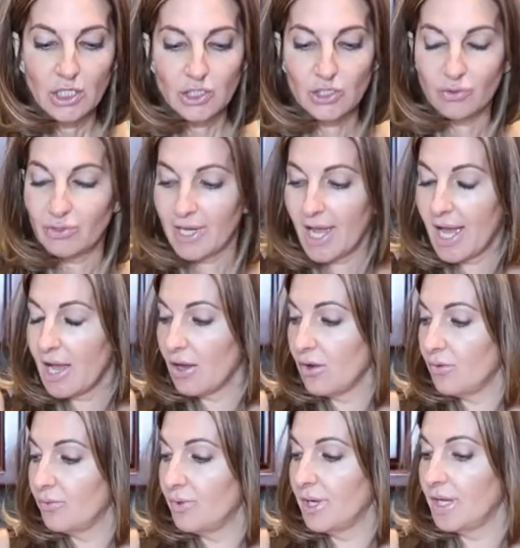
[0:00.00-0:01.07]
So
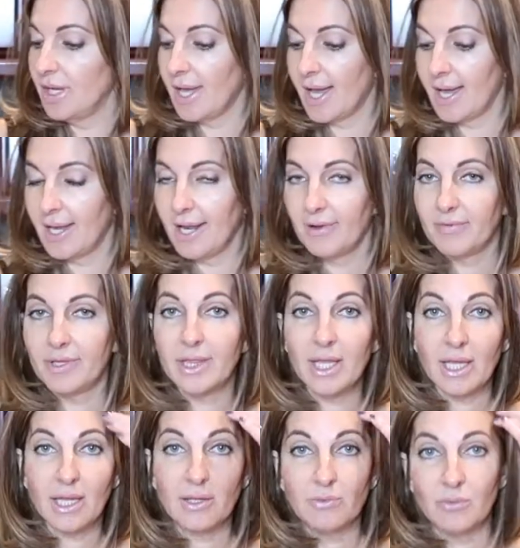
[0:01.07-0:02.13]
now we add everything
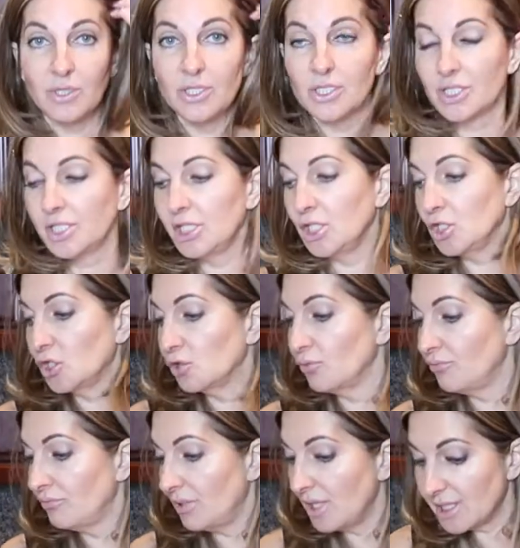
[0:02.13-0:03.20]
and we just need to
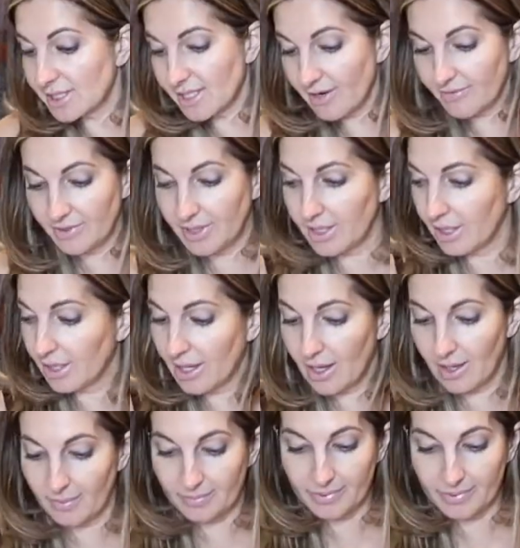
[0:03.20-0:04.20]
mix everything up.